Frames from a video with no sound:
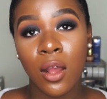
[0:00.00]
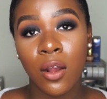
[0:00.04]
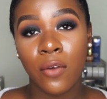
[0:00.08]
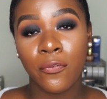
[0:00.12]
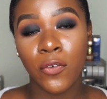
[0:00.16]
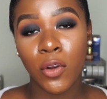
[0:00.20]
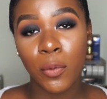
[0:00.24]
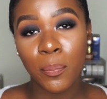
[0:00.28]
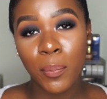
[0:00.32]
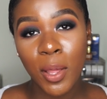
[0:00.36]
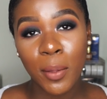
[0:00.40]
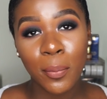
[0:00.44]

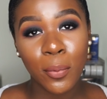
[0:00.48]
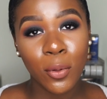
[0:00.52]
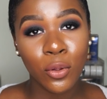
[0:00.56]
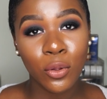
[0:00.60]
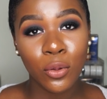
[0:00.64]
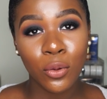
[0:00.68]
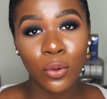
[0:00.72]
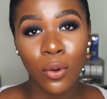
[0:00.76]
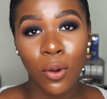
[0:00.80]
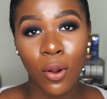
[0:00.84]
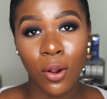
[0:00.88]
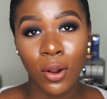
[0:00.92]
For
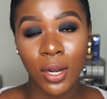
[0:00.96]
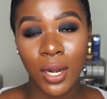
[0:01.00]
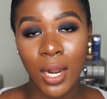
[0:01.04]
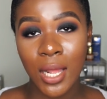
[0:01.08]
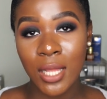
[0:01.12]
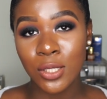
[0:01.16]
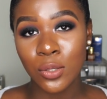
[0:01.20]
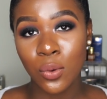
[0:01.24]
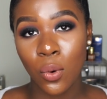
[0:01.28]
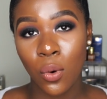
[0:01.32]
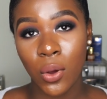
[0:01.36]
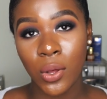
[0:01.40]
people who aren't
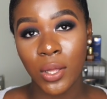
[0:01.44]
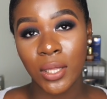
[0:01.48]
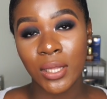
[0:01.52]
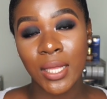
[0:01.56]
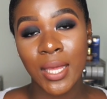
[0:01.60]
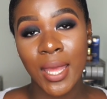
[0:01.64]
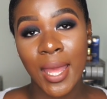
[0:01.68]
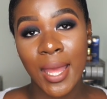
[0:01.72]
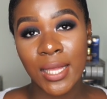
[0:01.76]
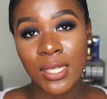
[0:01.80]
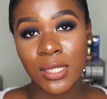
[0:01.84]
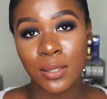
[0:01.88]
as
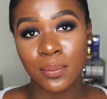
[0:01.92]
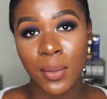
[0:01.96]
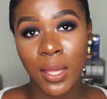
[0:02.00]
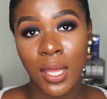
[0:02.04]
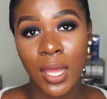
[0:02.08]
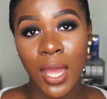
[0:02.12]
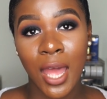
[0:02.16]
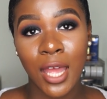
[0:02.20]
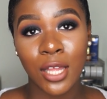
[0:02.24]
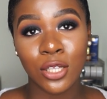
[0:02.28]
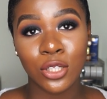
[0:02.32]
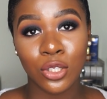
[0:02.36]
oily as
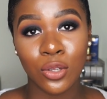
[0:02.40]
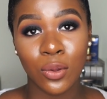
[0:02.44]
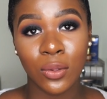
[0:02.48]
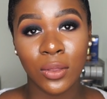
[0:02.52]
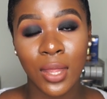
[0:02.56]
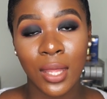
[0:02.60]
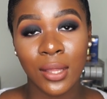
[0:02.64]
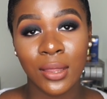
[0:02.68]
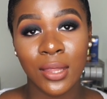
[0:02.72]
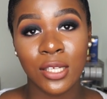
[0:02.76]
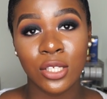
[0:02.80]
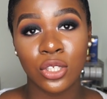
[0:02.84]
me, I do
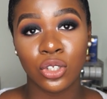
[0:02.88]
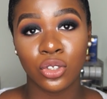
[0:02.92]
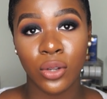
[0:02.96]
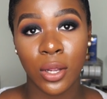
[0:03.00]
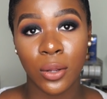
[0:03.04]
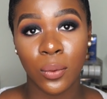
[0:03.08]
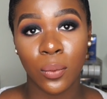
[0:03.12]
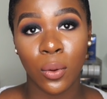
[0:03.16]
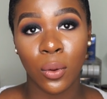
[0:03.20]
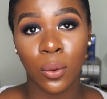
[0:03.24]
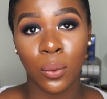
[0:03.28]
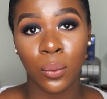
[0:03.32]
think this
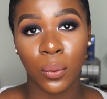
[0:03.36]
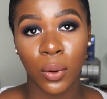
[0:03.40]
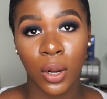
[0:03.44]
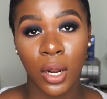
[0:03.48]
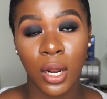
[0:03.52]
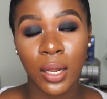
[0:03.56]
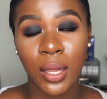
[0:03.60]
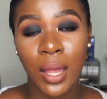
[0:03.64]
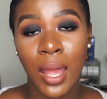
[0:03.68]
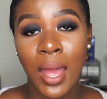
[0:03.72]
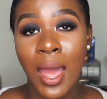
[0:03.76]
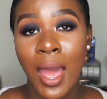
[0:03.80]
trick will
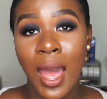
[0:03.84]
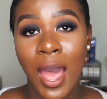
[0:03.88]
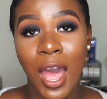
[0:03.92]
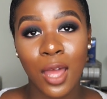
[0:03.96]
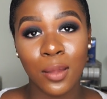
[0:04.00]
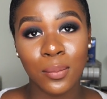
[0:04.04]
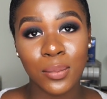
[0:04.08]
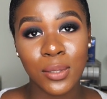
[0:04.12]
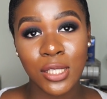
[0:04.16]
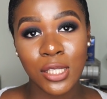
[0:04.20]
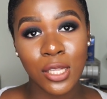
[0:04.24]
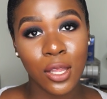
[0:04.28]
work.
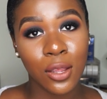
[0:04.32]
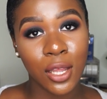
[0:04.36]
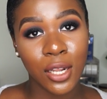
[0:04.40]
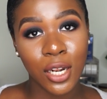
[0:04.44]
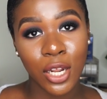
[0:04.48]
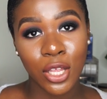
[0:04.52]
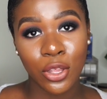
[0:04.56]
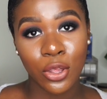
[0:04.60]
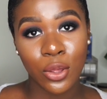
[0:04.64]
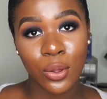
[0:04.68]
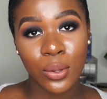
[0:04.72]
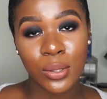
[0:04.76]
I'm still
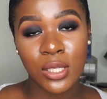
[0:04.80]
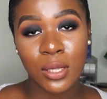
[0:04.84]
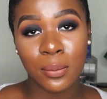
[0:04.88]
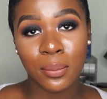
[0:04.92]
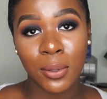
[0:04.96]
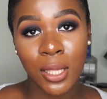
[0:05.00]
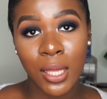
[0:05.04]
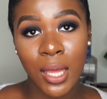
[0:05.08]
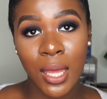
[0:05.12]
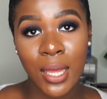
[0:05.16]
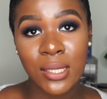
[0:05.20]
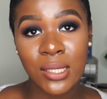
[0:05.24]
gonna use it
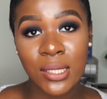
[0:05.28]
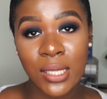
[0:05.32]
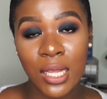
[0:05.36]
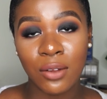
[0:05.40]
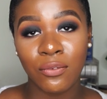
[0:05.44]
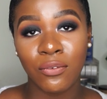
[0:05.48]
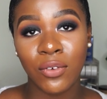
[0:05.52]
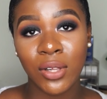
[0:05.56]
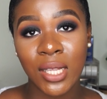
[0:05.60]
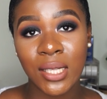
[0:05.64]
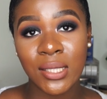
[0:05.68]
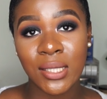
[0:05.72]
because
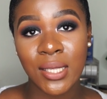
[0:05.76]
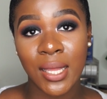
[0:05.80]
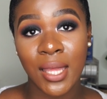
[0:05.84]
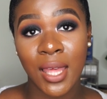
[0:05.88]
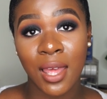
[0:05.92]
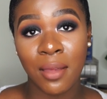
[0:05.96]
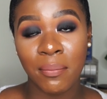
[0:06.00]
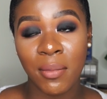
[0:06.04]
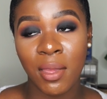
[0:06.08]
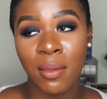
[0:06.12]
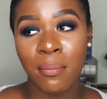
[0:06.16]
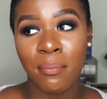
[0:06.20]
it really did
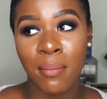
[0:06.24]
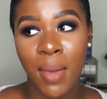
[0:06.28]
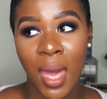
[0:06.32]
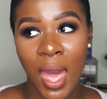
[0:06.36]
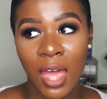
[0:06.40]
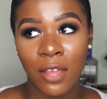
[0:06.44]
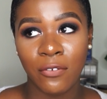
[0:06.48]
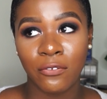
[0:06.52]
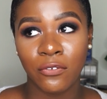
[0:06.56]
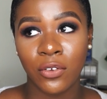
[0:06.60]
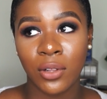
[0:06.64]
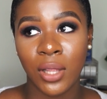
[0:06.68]
keep me
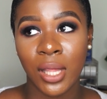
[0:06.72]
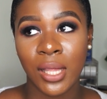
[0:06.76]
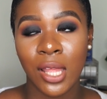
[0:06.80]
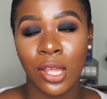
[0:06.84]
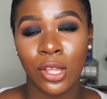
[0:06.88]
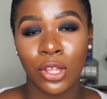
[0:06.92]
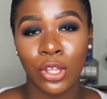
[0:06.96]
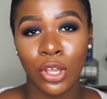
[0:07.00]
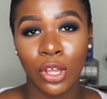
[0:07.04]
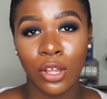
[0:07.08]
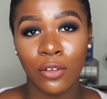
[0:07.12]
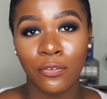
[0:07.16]
matte for like
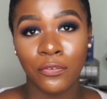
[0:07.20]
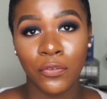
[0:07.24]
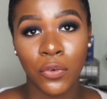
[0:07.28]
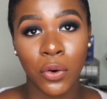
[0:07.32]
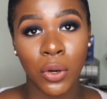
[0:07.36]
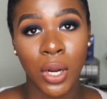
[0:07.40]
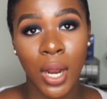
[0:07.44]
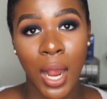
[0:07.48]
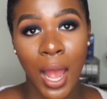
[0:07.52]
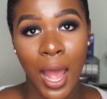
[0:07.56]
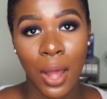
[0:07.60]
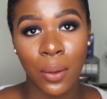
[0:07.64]
a good
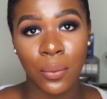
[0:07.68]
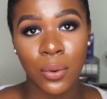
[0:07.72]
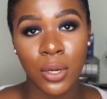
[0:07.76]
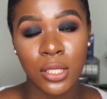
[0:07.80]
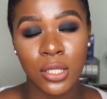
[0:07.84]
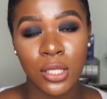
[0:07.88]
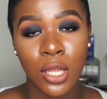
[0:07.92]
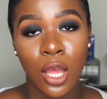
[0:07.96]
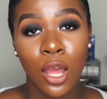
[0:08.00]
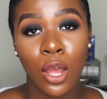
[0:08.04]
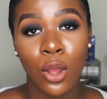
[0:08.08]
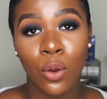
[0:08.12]
four
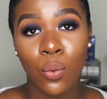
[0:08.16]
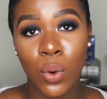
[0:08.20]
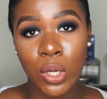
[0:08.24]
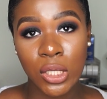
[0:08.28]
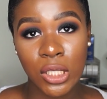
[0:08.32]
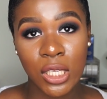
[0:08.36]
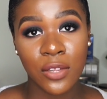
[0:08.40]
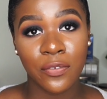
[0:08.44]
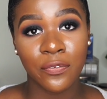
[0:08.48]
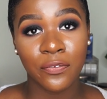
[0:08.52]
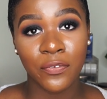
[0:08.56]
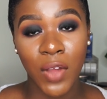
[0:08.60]
hours,
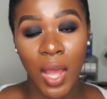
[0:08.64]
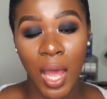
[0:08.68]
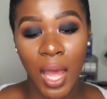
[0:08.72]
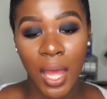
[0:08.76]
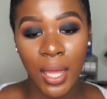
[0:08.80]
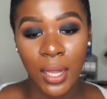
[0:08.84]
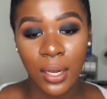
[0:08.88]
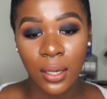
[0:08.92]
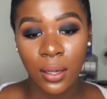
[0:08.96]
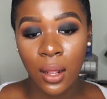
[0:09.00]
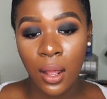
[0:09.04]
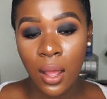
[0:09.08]
which is
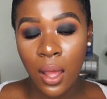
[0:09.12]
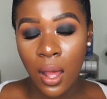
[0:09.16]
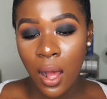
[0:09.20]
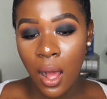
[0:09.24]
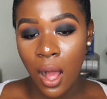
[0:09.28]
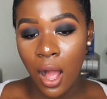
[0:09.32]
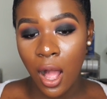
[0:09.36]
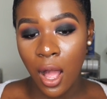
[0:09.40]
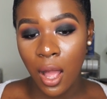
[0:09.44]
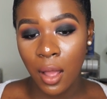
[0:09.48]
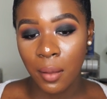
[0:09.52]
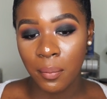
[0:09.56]
fine.
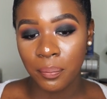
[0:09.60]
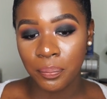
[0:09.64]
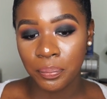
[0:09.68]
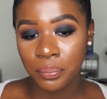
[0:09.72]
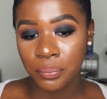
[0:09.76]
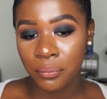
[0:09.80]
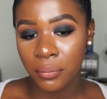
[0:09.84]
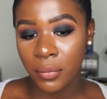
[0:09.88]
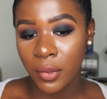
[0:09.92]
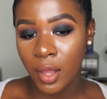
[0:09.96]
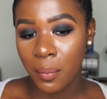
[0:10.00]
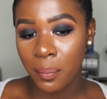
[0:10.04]
Um,
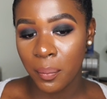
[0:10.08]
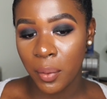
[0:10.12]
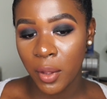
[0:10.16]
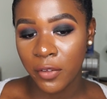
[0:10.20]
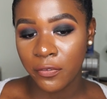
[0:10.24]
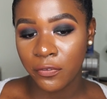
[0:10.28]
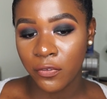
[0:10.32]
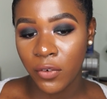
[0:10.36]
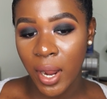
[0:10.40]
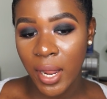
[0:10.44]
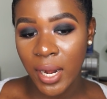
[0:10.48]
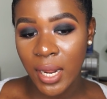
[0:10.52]

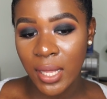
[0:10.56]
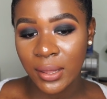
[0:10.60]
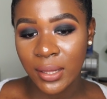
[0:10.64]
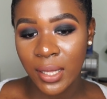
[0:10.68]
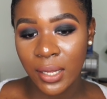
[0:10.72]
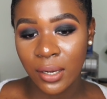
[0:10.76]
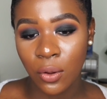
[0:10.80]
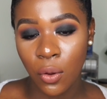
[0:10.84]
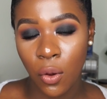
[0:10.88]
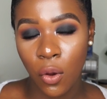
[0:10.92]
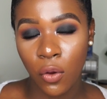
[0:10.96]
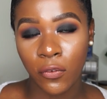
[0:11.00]
but for
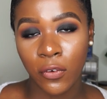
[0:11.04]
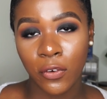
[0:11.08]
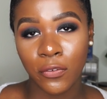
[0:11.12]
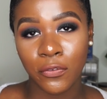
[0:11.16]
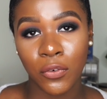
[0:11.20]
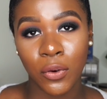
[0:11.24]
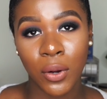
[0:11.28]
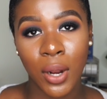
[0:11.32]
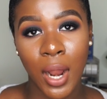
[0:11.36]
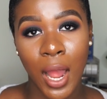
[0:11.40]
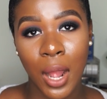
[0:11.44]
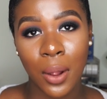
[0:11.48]
anything over
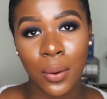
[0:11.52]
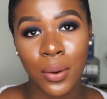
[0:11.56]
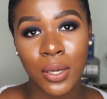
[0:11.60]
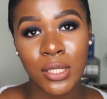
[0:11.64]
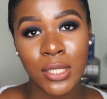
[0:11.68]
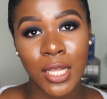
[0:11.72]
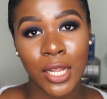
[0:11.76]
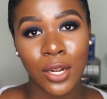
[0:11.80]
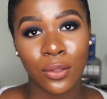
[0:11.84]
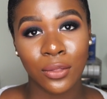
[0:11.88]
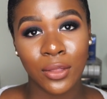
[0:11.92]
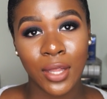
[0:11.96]
four
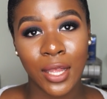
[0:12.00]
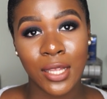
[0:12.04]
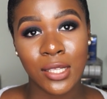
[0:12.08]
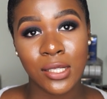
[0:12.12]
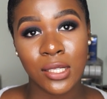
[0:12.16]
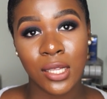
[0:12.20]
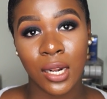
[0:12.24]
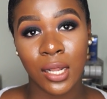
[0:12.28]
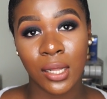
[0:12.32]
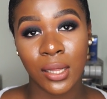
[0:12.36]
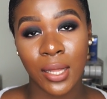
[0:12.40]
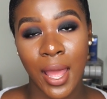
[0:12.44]
hours, I don't think
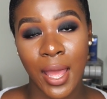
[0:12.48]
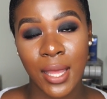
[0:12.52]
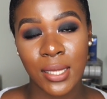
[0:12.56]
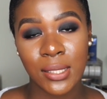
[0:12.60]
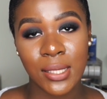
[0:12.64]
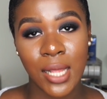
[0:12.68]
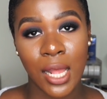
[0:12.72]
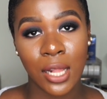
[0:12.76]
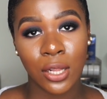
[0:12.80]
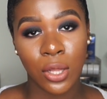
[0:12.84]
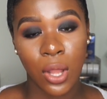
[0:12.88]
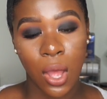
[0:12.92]
it's gonna
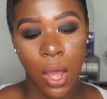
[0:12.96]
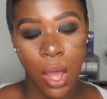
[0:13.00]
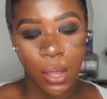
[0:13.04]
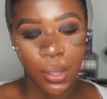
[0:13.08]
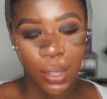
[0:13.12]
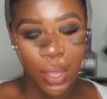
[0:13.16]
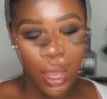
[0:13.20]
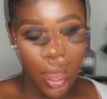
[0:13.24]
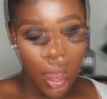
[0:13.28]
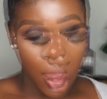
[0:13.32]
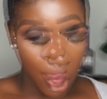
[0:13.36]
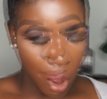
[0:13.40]
last that
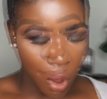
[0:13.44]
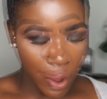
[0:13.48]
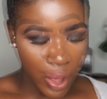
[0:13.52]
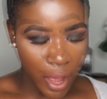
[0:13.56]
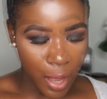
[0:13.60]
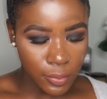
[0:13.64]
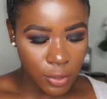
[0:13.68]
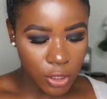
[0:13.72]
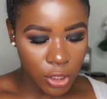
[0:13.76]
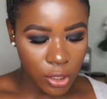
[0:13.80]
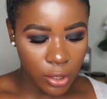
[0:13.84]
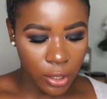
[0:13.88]
long.
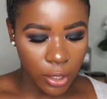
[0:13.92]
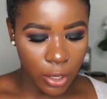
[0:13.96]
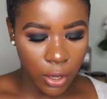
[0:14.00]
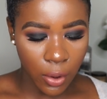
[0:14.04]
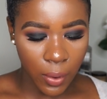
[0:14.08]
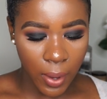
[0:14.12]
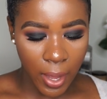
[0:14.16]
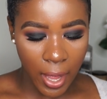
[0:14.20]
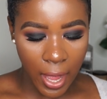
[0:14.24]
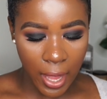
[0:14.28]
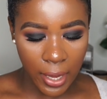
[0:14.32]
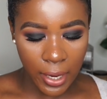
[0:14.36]
Okay, I'm just gonna
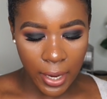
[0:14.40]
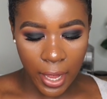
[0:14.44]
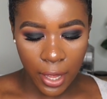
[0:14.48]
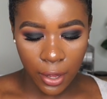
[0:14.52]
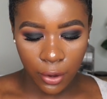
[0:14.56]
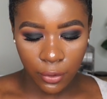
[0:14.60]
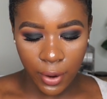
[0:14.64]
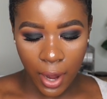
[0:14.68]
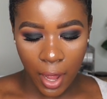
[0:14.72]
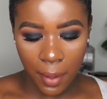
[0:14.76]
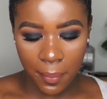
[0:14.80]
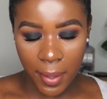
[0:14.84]
go ahead
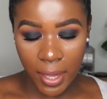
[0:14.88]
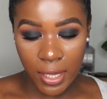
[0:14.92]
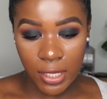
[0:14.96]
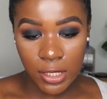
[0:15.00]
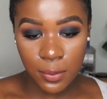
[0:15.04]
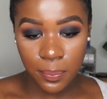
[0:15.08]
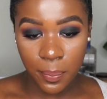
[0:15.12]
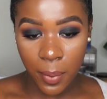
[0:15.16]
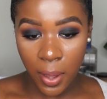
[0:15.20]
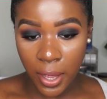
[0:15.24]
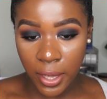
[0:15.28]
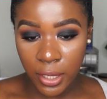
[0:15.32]
and grab my
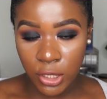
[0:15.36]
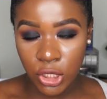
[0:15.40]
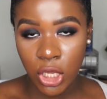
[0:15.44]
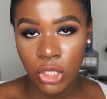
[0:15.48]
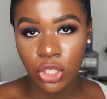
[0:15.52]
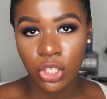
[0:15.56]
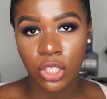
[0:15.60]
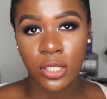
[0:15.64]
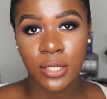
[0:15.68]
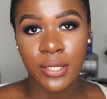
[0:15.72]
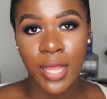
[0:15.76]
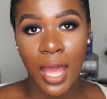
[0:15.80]
sponge
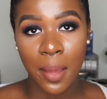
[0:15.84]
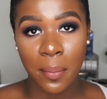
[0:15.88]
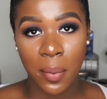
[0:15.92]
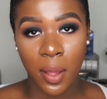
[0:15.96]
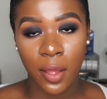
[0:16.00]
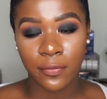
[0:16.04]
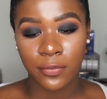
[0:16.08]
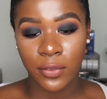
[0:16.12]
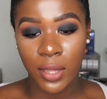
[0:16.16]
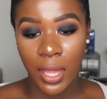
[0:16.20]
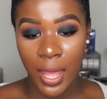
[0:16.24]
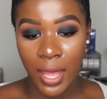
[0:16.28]
and just dab
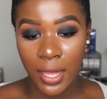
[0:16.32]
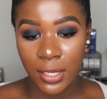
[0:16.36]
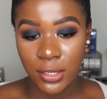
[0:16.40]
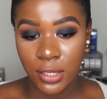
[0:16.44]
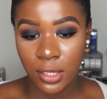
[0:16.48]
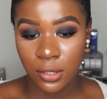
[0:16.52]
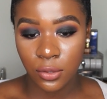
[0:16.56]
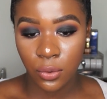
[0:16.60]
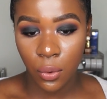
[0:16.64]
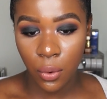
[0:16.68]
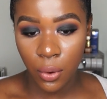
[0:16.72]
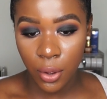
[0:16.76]
up the
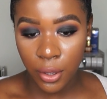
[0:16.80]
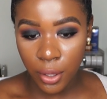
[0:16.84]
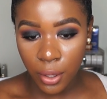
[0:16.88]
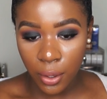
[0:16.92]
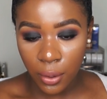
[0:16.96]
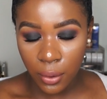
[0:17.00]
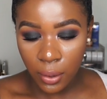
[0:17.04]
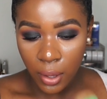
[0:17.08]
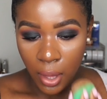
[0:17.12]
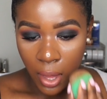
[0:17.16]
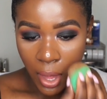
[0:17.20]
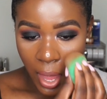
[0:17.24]
excess
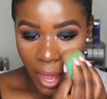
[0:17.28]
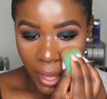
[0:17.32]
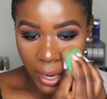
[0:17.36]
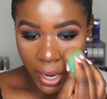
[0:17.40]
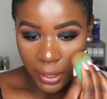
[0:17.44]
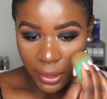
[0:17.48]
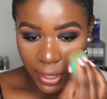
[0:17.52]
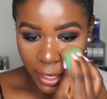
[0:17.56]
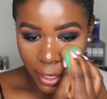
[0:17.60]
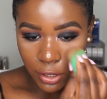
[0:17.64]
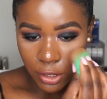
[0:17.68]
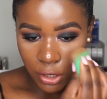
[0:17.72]
oil,
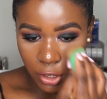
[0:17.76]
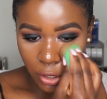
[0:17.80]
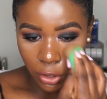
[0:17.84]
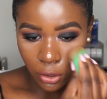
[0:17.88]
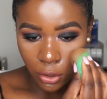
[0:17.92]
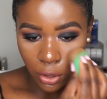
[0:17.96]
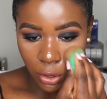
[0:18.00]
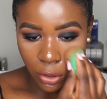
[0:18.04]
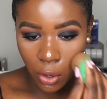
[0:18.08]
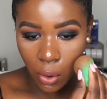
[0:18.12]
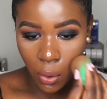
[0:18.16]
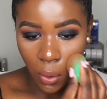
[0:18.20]
and I think it's
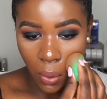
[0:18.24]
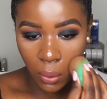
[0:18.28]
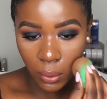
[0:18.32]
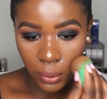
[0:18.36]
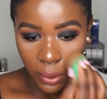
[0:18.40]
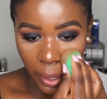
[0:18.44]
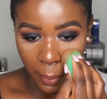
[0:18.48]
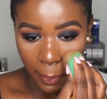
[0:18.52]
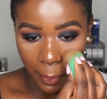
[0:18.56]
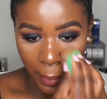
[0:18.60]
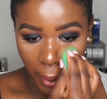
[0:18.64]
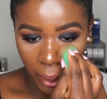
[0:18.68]
gonna look a
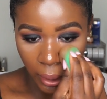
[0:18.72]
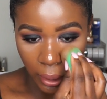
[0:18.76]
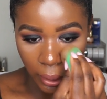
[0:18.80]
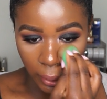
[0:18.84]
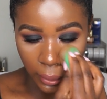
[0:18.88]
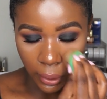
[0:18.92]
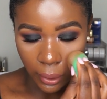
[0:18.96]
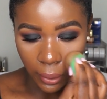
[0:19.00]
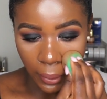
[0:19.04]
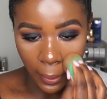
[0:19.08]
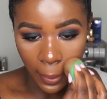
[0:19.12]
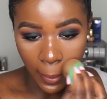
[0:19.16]
whole lot
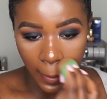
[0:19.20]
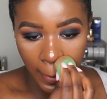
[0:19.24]
better.